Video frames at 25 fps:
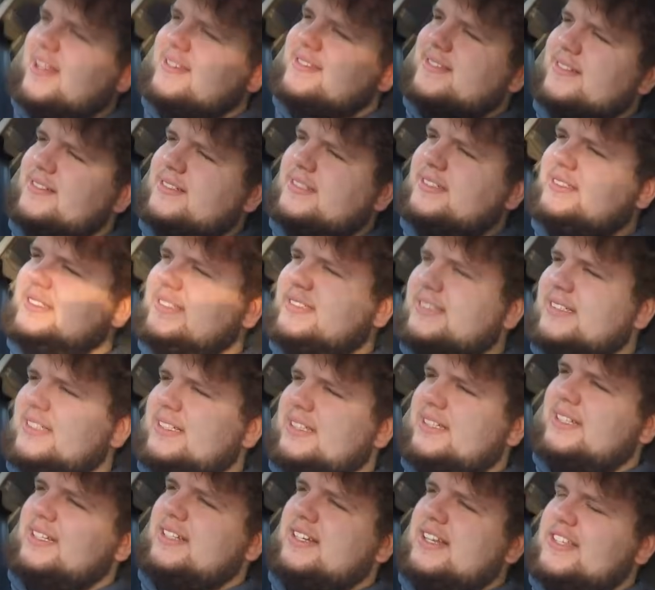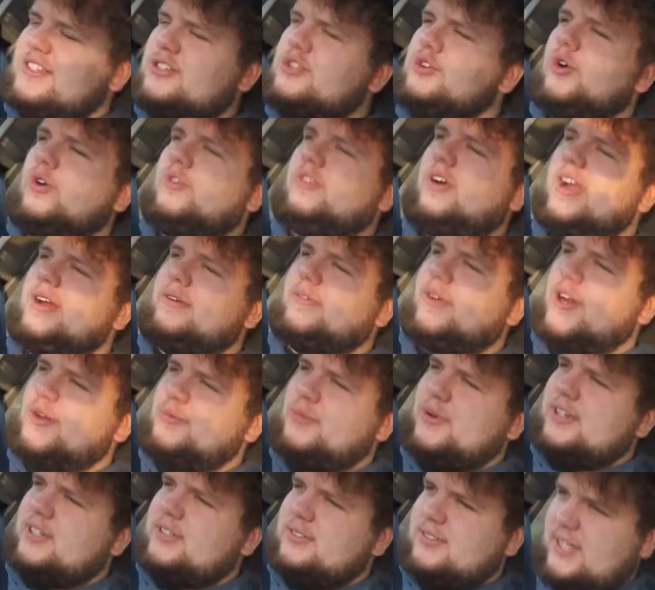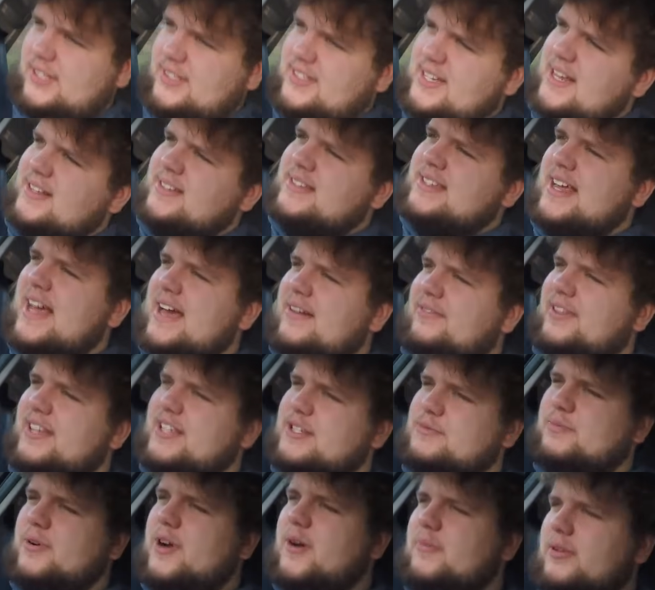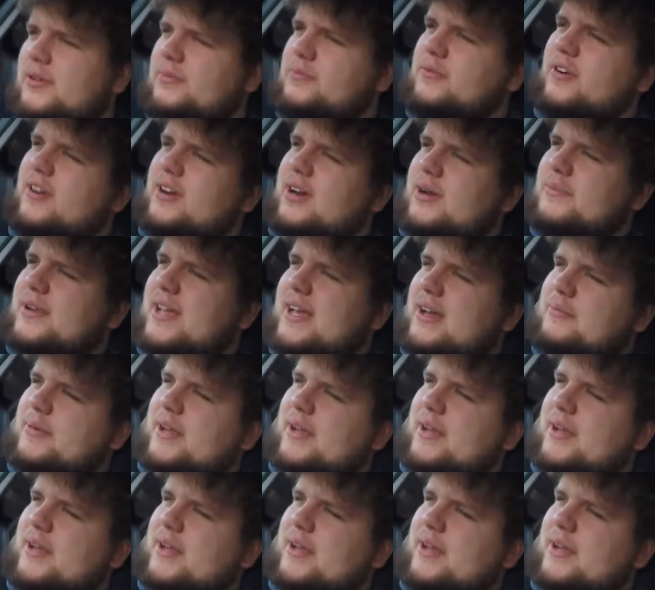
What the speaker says: Castle. It's an alright road, but you tend to have this problem where I'm now